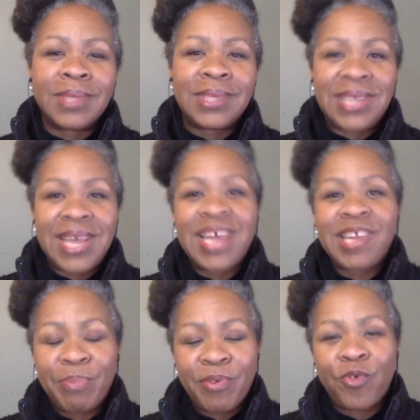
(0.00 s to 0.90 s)

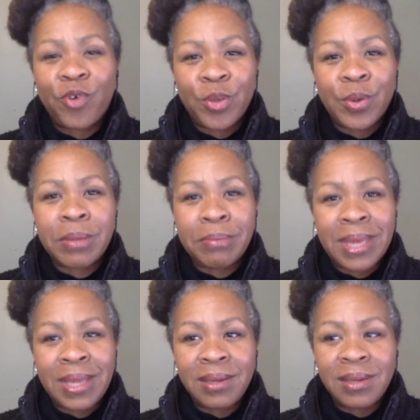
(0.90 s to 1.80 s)
test before you
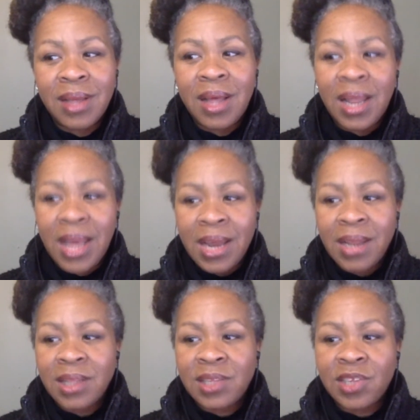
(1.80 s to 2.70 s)
commit. A lot of
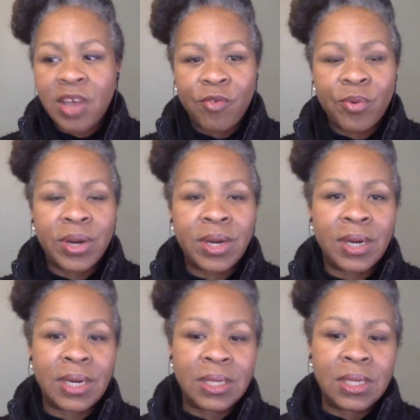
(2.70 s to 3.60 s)
the software,